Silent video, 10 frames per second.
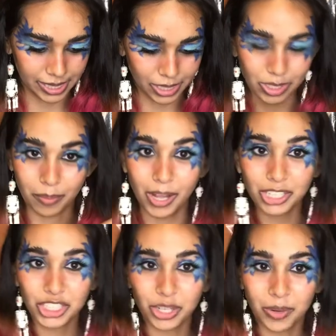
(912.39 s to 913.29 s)
So I'm
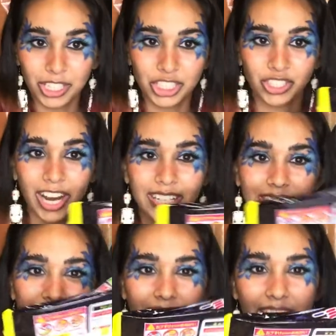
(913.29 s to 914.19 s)
not sure what it's trying to
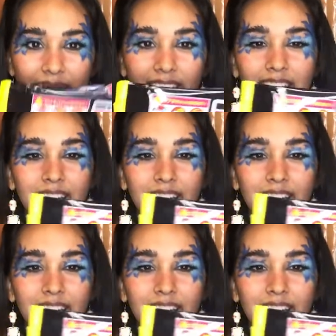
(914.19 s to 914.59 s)
say.